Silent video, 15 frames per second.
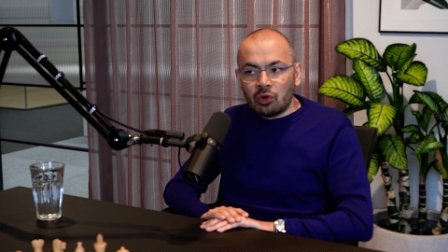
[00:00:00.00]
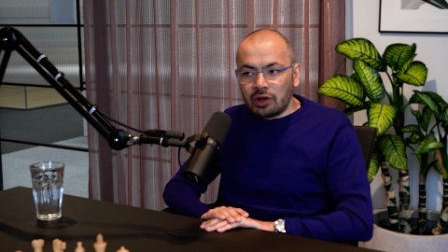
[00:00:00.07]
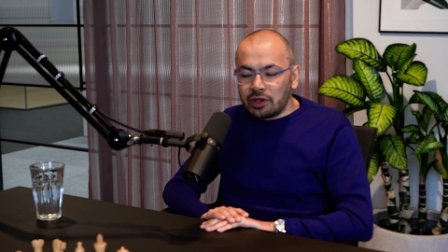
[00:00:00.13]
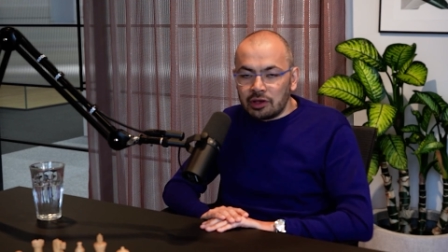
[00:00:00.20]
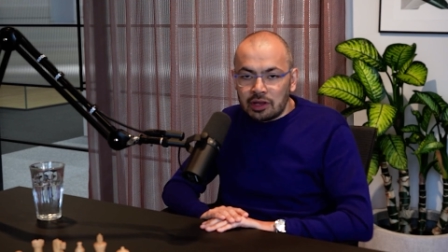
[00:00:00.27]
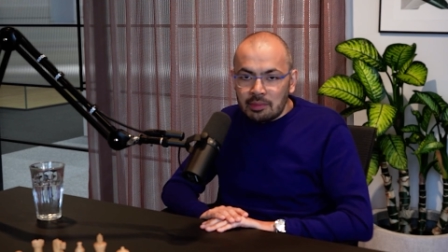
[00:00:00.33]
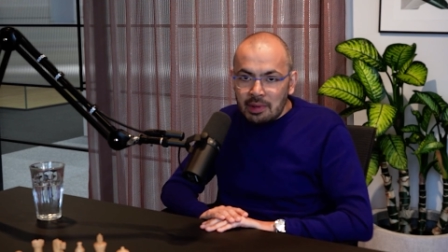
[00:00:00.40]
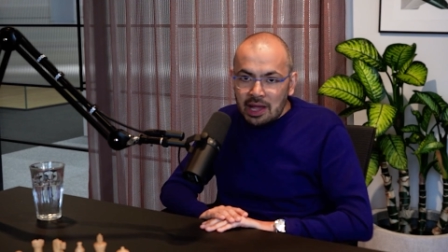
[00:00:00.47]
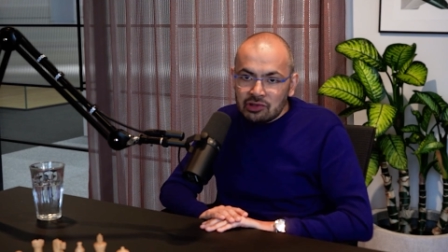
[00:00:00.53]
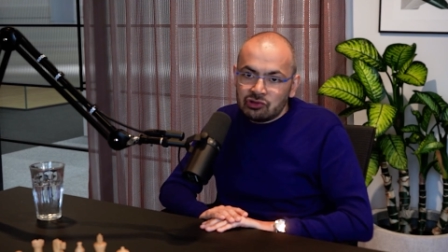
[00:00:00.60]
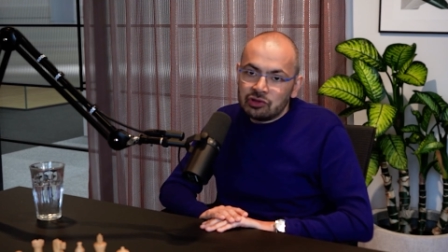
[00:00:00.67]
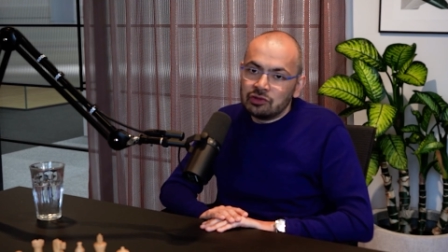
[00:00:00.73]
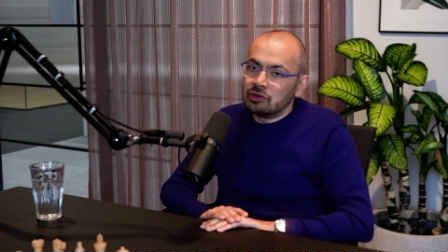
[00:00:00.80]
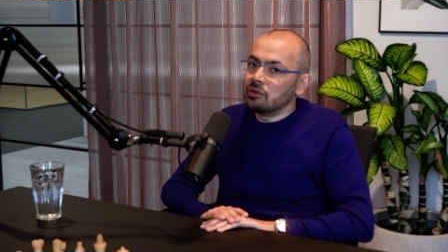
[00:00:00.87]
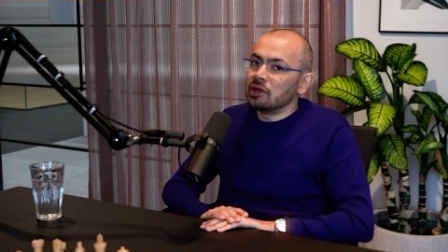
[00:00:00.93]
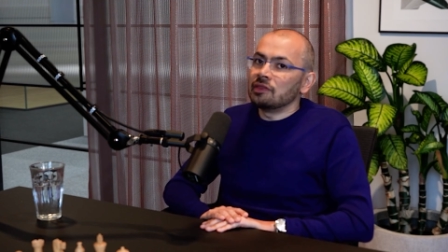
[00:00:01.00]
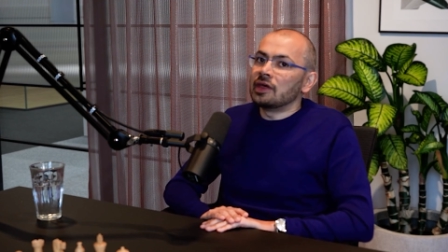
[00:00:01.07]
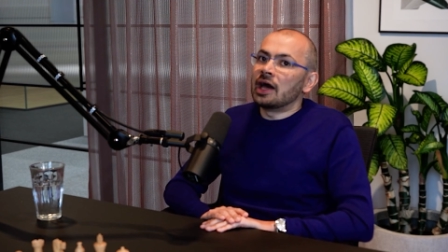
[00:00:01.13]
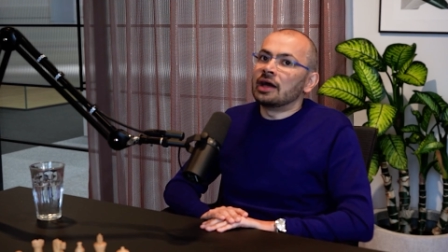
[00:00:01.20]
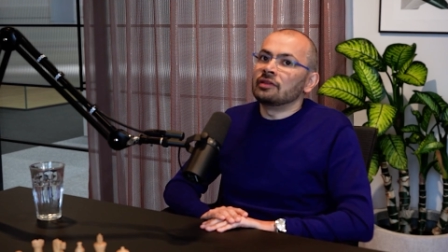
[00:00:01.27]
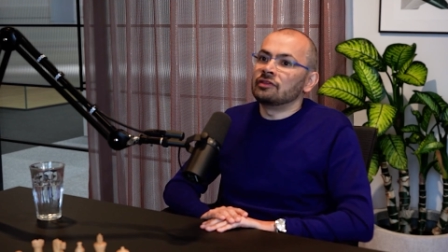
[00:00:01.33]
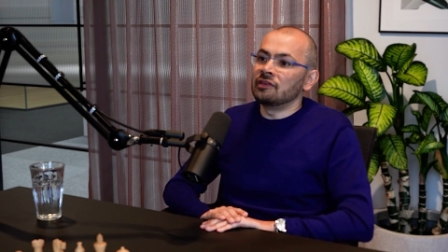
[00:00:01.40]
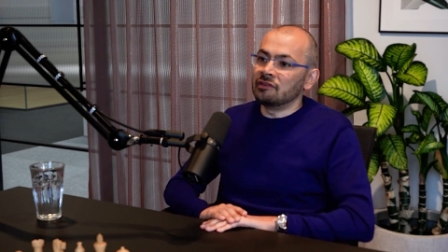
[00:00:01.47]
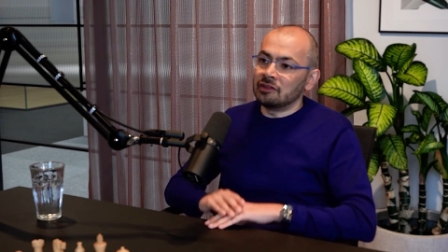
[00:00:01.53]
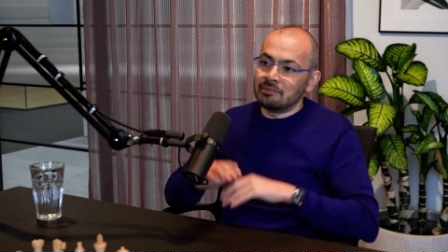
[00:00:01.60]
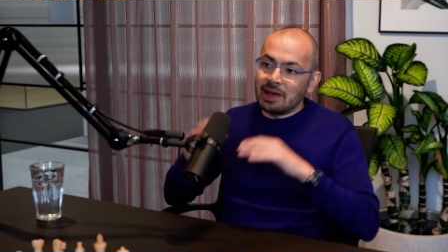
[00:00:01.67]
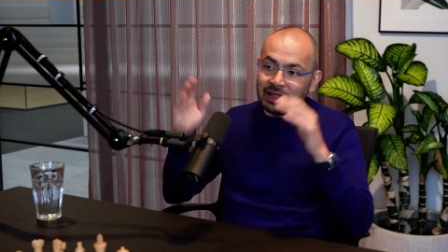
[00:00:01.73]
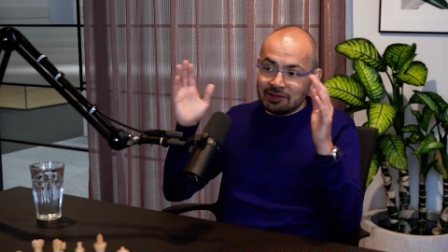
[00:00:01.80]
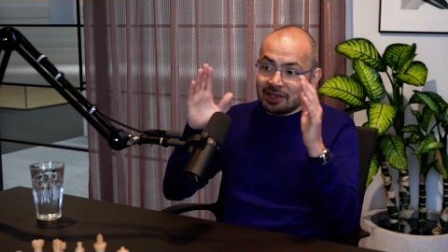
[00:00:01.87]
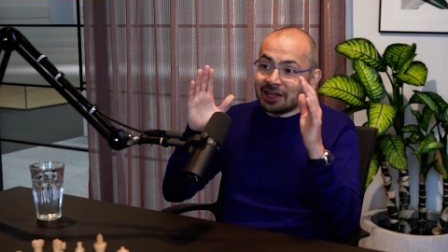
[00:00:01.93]
one could imagine doing that
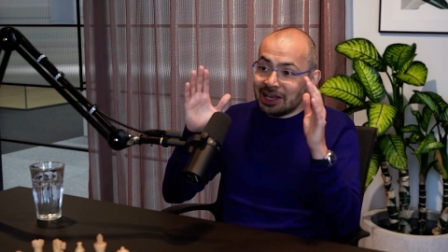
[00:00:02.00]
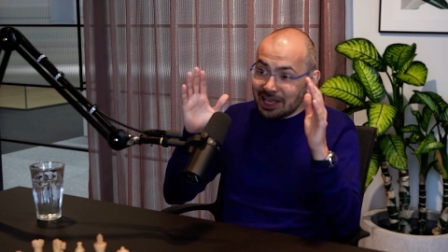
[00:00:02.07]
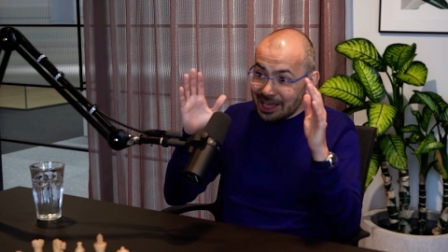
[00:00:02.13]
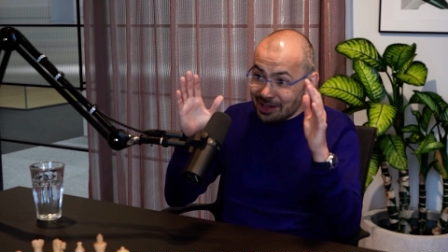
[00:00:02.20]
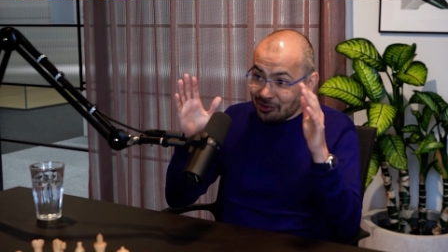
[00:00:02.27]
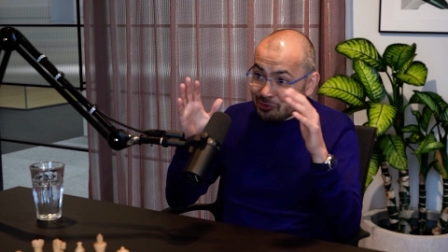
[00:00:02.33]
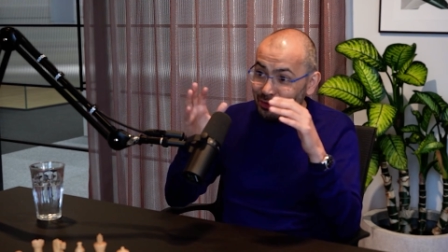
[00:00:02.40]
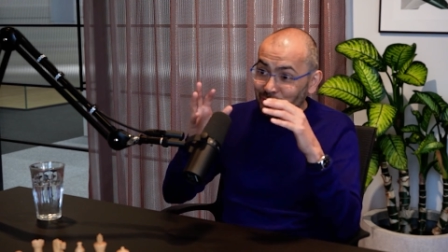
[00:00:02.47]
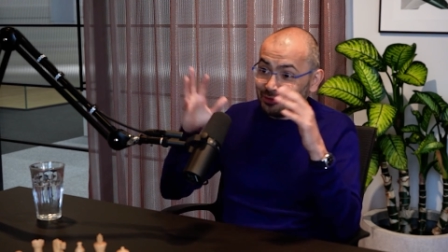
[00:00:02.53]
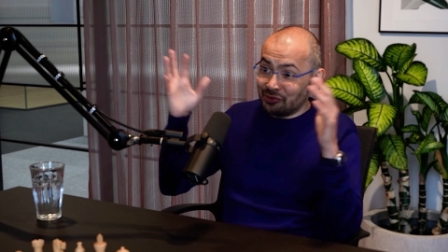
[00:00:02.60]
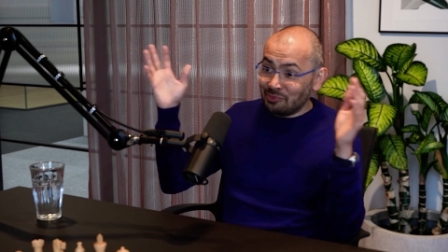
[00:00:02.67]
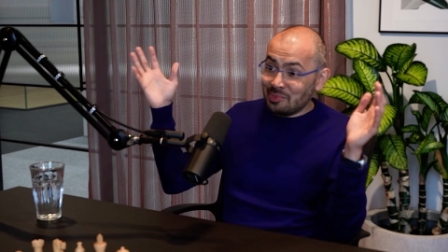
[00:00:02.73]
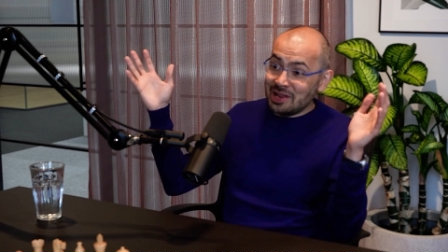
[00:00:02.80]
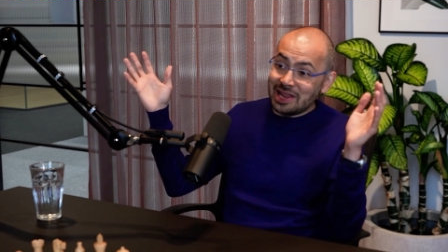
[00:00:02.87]
systematically across yeah.